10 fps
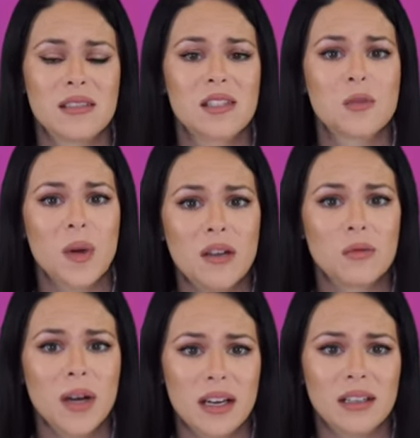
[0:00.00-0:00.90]
despite
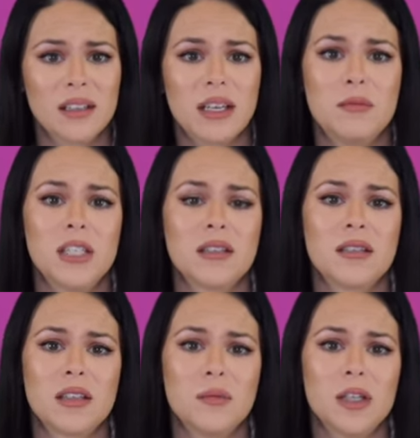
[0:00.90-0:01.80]
Reddit claiming that
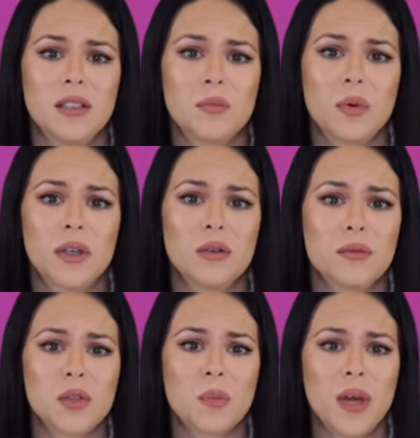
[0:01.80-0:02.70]
the community point
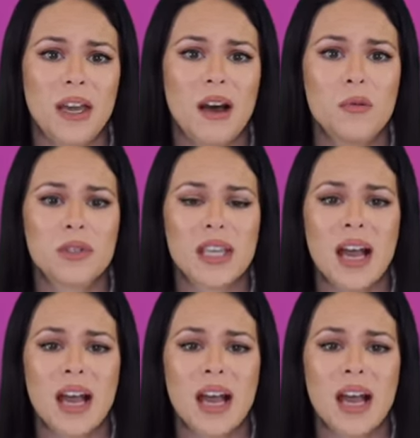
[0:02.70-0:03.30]
crypto payout was